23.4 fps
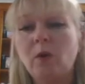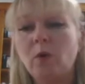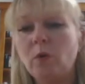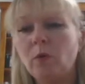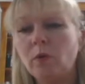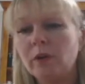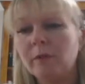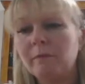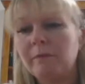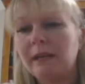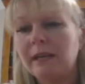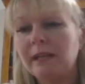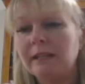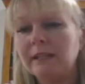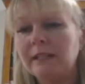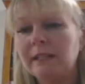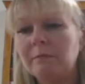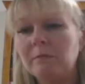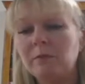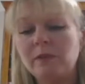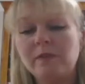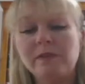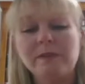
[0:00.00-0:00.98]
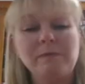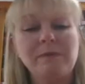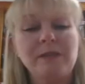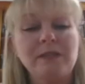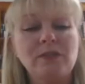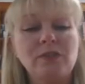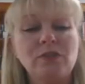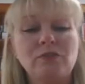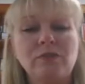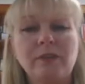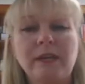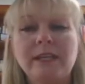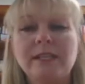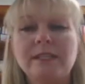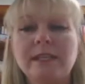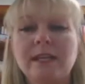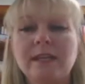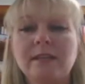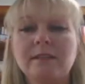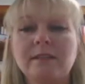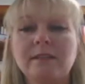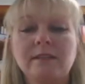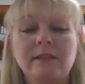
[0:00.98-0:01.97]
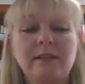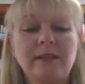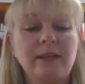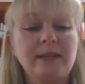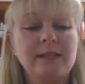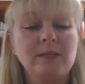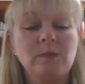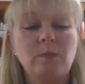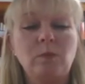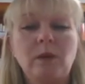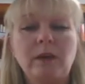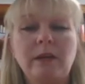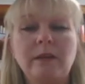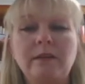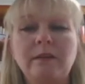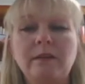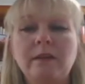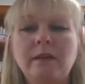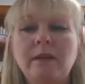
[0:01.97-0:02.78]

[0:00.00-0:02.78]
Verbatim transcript: automatically moves me straight down to the next one.